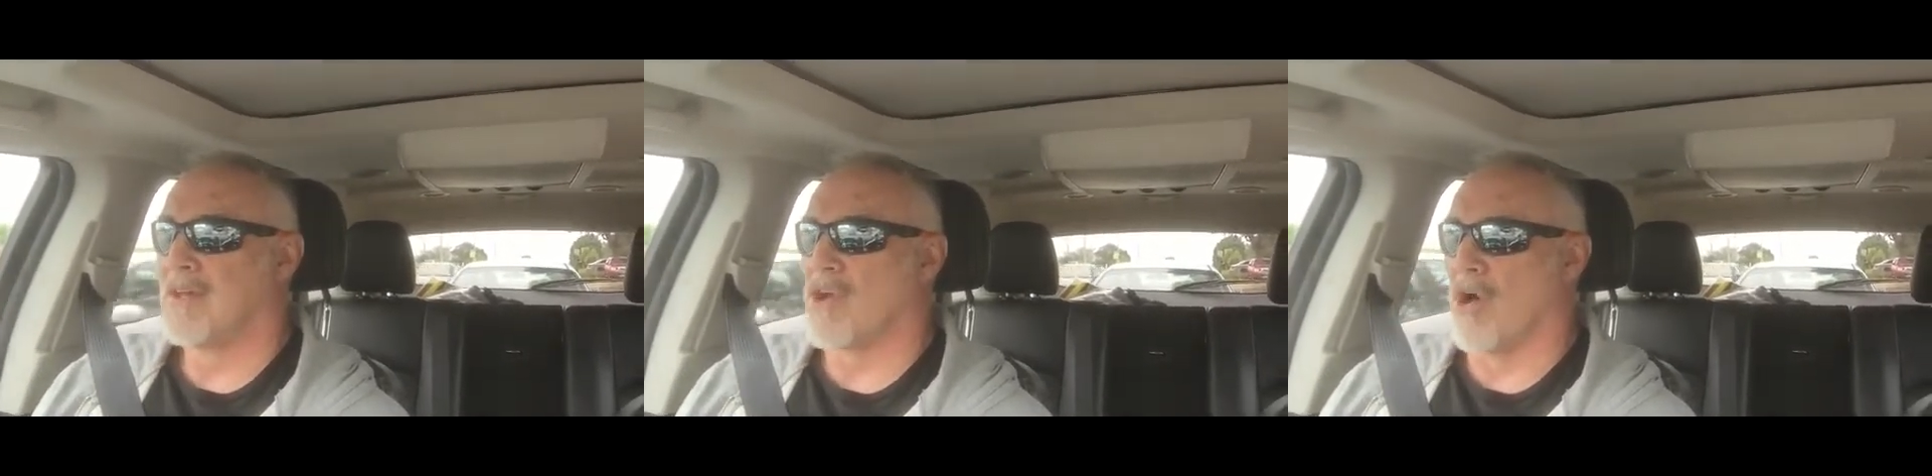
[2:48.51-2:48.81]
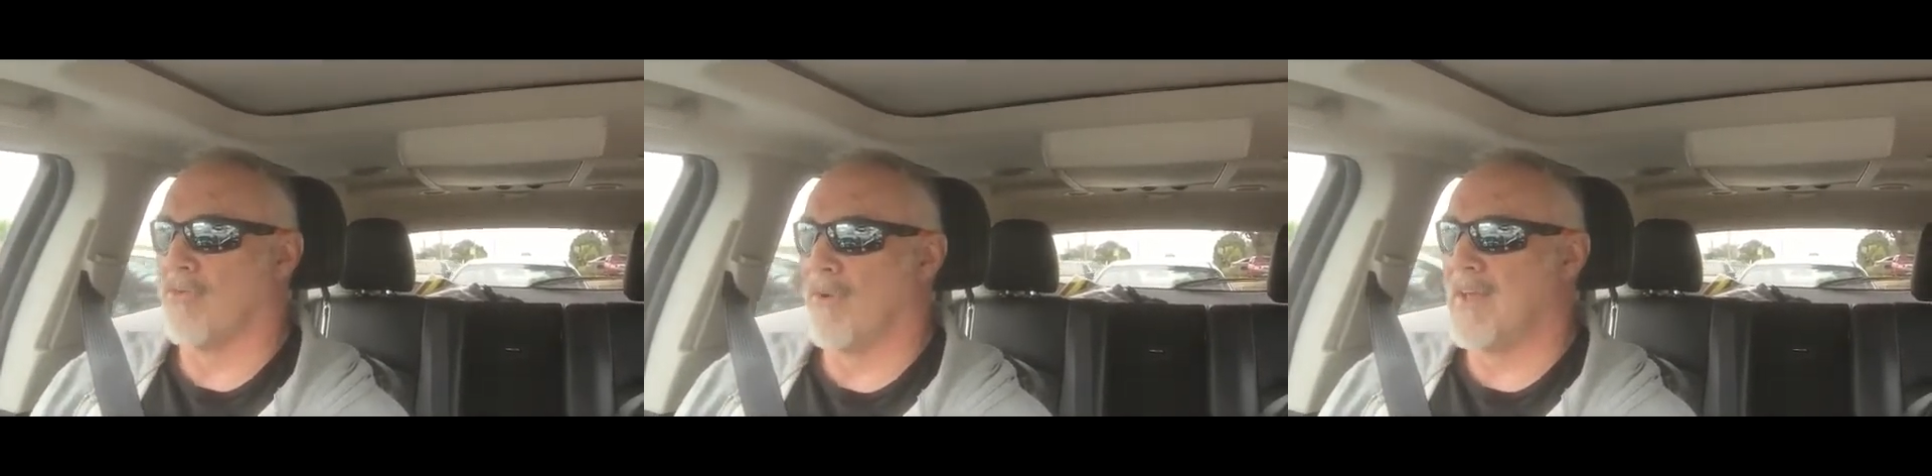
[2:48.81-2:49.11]

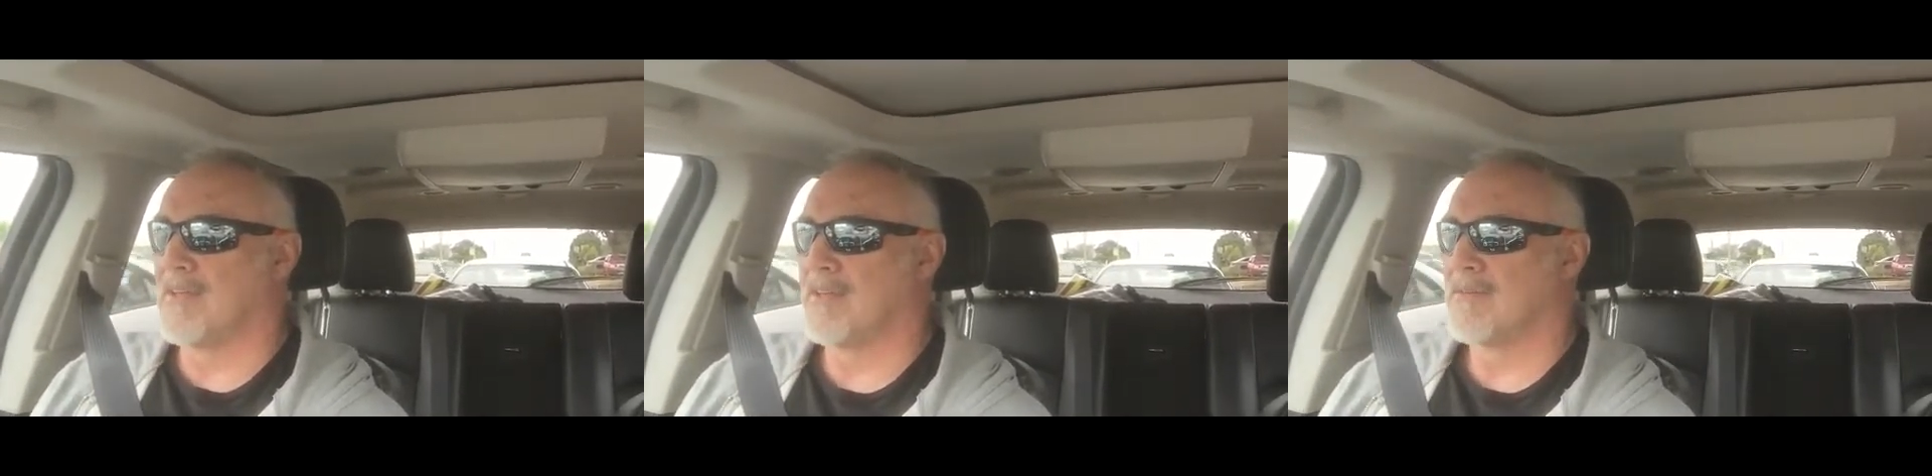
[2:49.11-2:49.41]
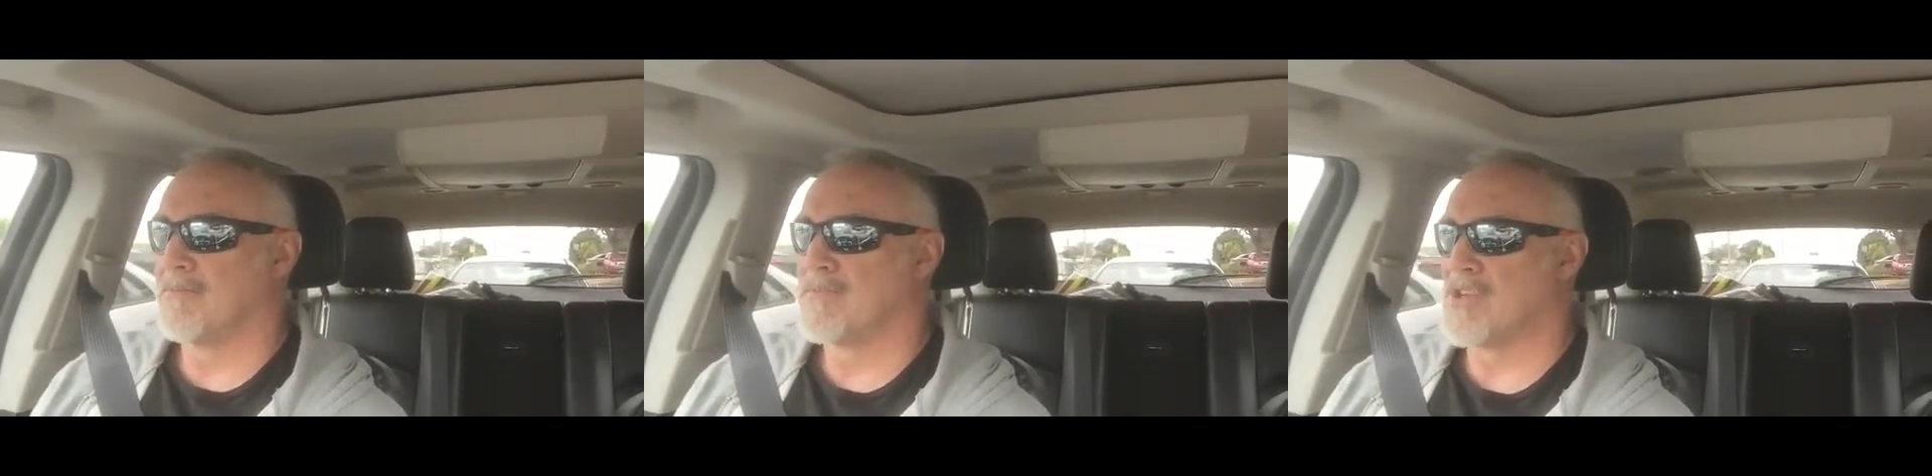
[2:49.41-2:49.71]
conflict.
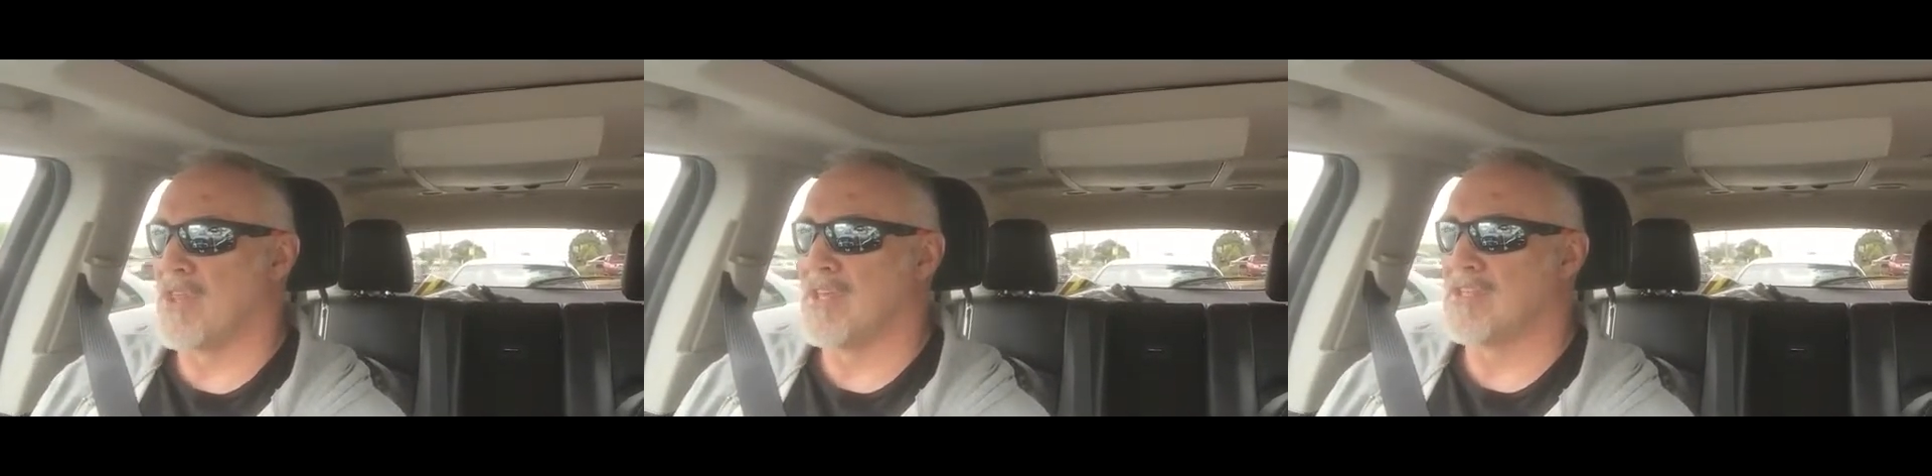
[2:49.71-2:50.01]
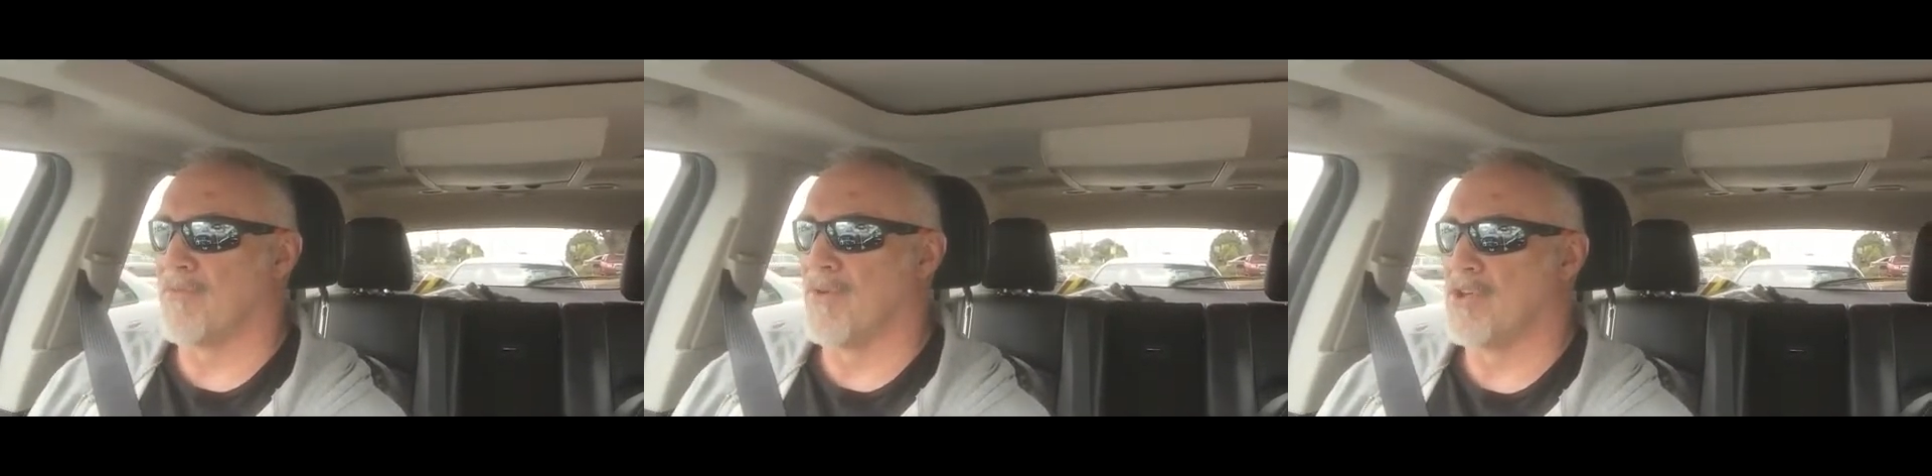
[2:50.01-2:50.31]
So there's
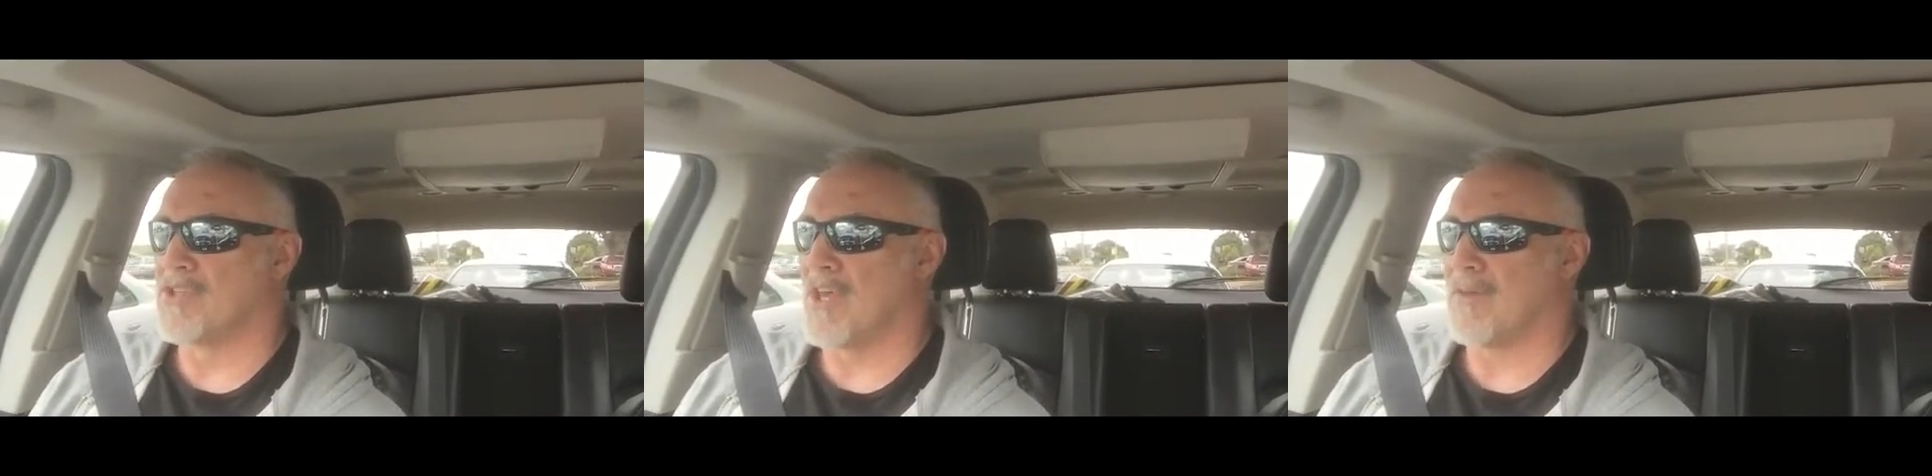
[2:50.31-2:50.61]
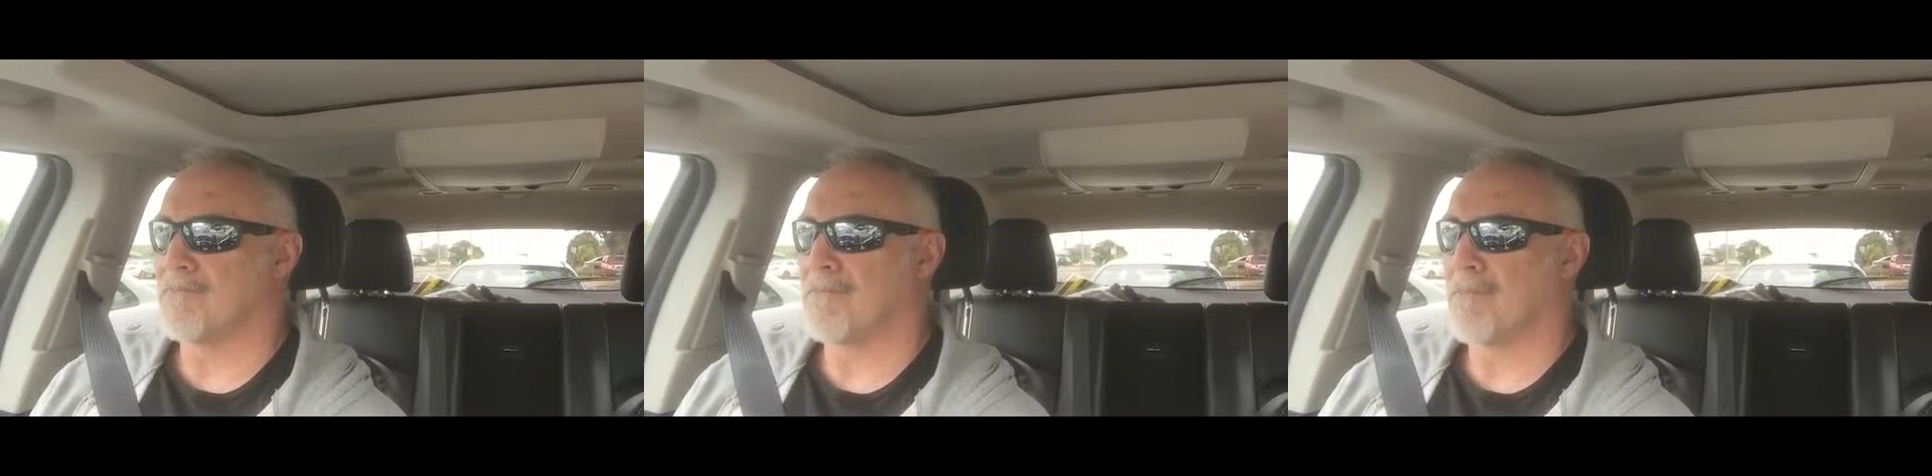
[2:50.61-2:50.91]
the first thing.